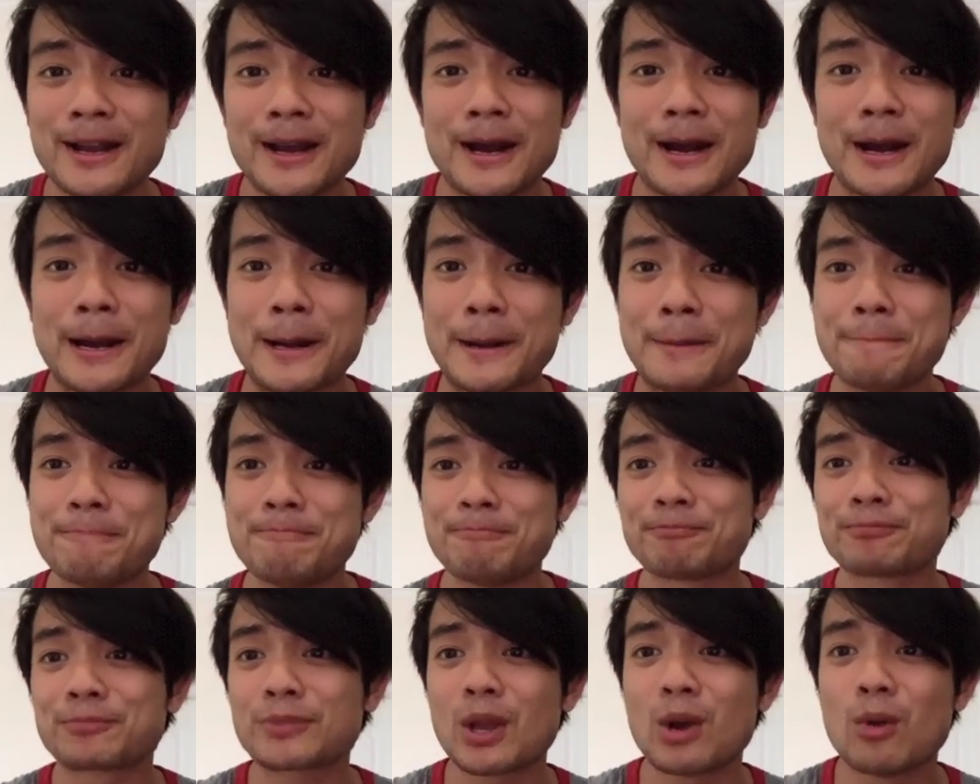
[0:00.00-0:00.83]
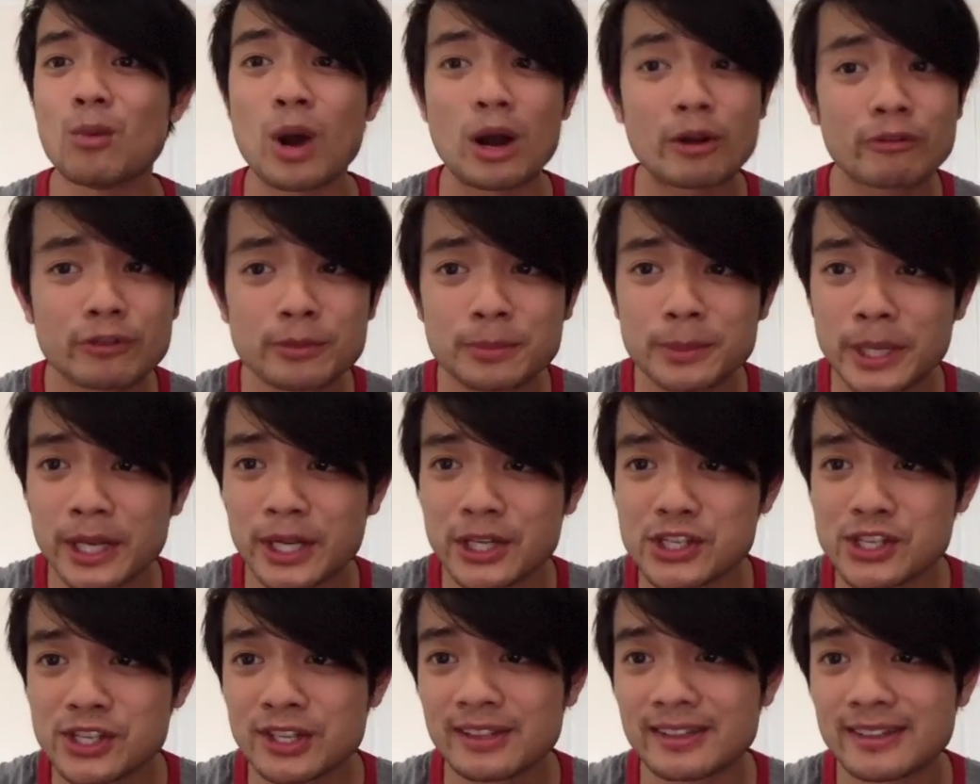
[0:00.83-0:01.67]
Um, Fu
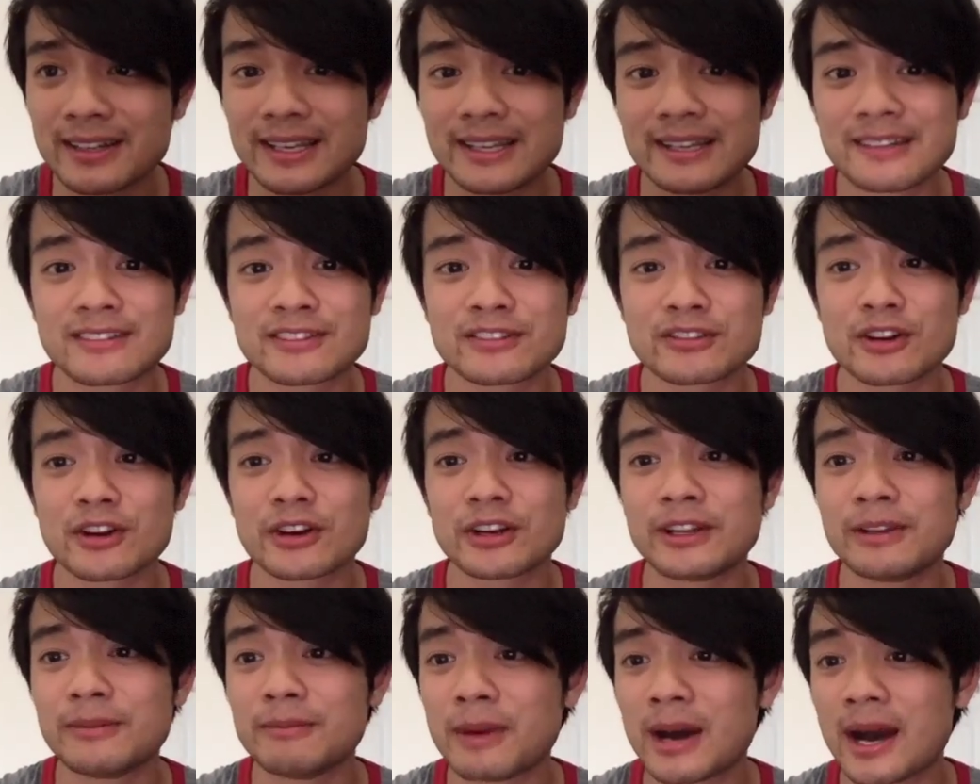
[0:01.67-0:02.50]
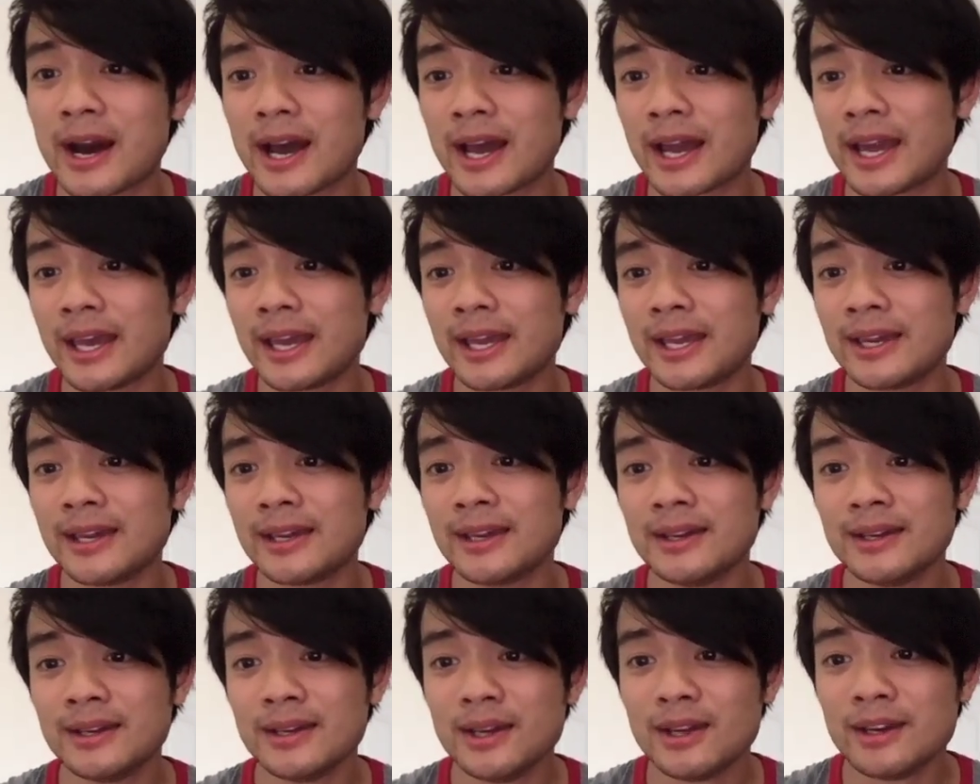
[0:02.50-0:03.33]
Productions is started by
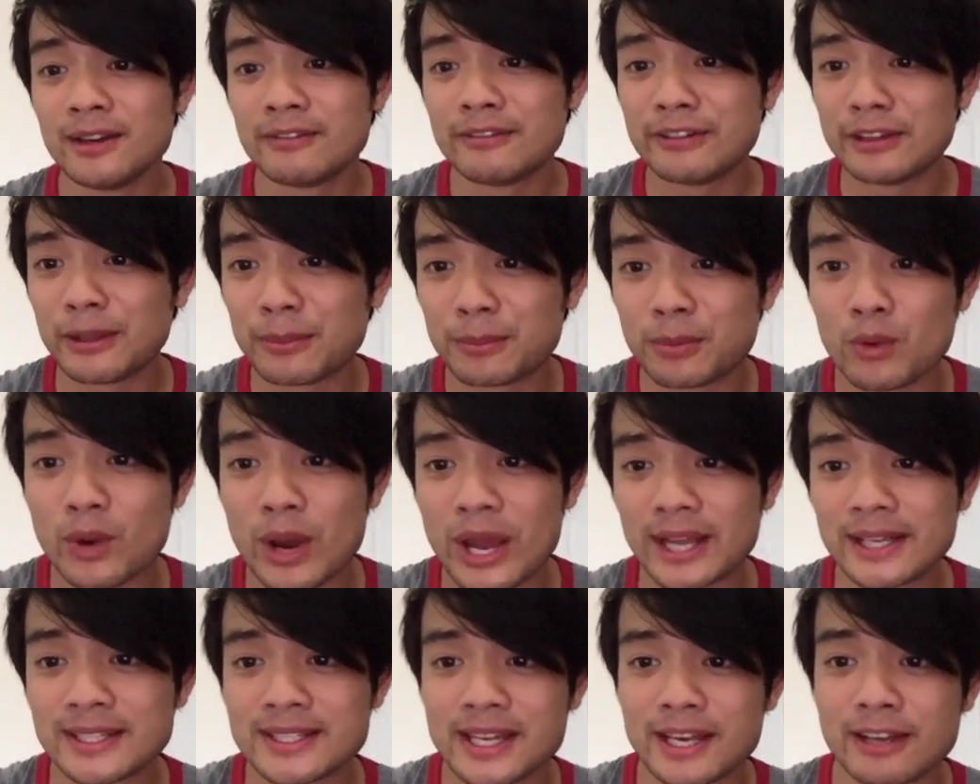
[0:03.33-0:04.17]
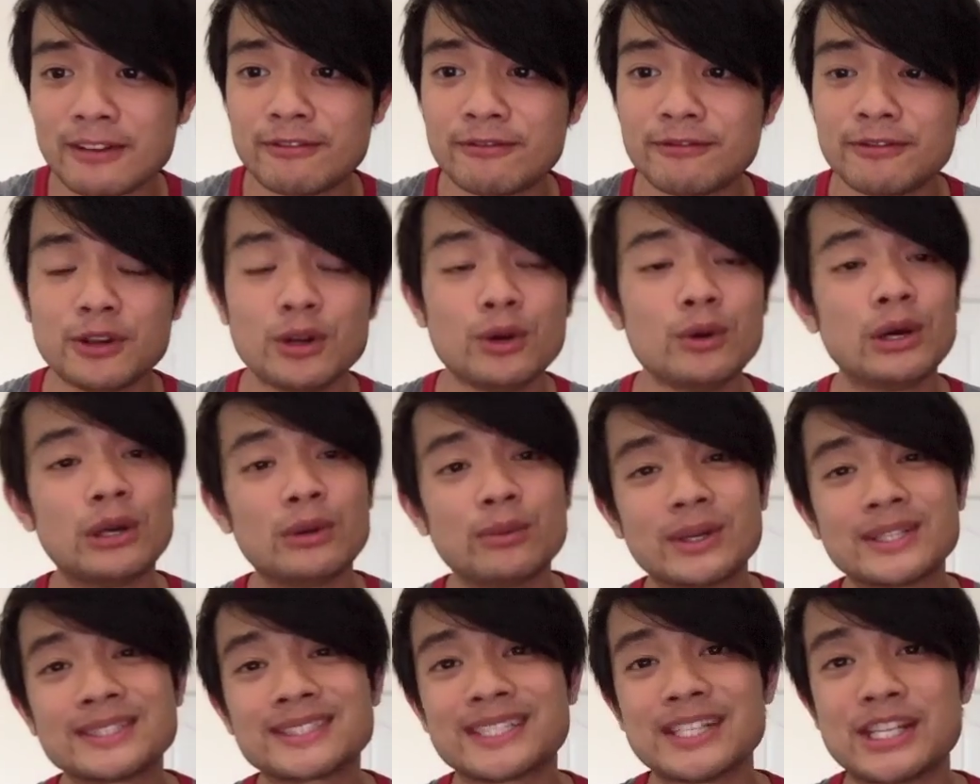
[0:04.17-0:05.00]
Philip Wang, Ted Fu, and
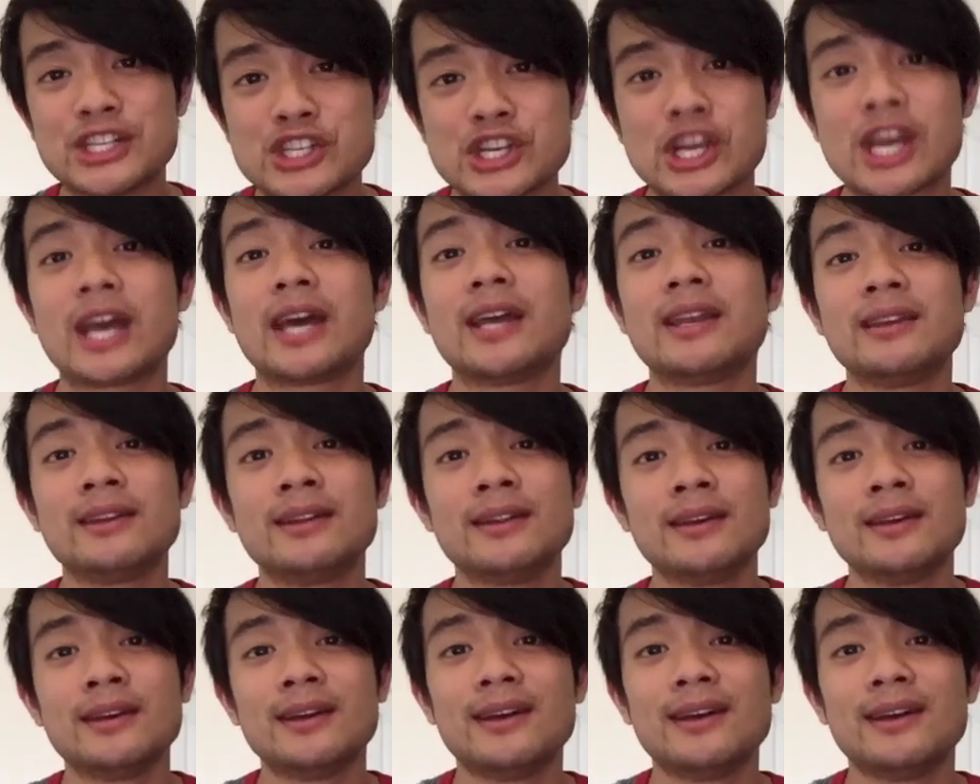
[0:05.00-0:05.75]
Wesley Chan.